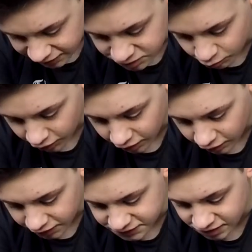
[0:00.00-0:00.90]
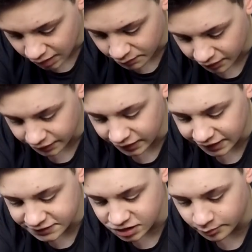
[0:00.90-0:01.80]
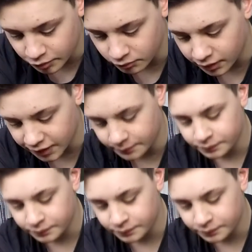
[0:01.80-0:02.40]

spring guide stopper and leak stopper ring.